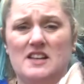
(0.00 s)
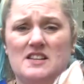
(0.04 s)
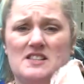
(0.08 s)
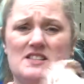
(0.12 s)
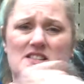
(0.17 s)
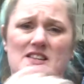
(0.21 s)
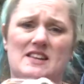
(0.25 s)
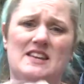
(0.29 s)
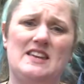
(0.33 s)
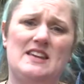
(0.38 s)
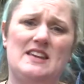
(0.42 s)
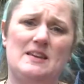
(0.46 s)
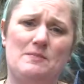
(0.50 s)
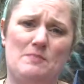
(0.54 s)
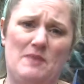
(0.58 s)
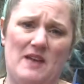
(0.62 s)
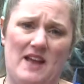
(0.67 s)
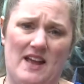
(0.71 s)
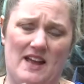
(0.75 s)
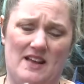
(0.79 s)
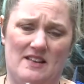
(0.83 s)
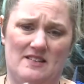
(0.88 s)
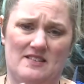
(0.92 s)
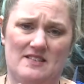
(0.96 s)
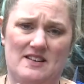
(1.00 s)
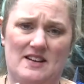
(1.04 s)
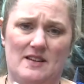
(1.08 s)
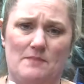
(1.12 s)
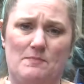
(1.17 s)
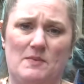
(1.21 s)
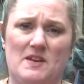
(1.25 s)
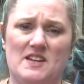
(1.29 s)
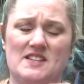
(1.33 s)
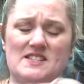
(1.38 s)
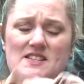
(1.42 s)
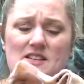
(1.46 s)
to keep it healthily,
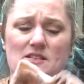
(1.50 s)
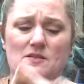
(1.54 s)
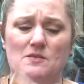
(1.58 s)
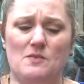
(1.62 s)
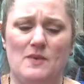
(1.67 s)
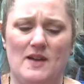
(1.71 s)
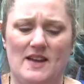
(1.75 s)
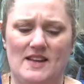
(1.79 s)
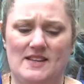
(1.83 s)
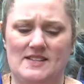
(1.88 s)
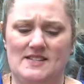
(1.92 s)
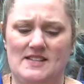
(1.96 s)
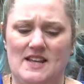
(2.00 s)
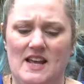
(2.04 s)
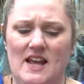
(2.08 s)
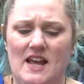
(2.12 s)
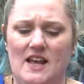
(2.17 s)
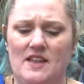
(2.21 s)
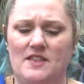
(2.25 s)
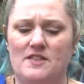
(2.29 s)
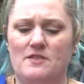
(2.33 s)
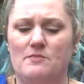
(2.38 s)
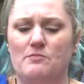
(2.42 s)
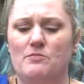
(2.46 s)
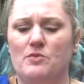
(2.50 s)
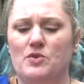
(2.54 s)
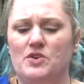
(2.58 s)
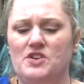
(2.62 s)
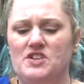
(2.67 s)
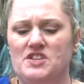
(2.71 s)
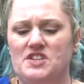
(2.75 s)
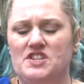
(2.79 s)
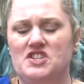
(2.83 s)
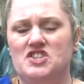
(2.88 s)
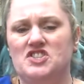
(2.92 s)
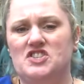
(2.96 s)
because otherwise the
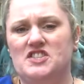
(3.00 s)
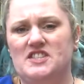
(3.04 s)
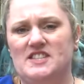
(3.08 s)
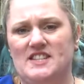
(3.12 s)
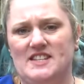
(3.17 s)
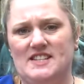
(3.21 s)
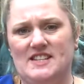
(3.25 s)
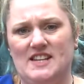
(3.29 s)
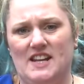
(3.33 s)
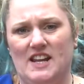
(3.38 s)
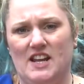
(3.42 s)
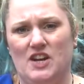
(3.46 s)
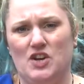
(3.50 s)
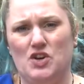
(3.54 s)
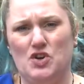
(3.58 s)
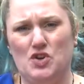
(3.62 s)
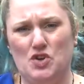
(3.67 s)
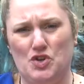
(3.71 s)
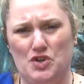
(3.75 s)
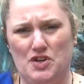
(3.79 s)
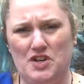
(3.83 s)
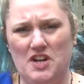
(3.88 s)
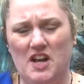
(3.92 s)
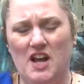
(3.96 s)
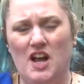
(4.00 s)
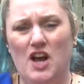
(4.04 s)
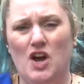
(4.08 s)
moisture sitting could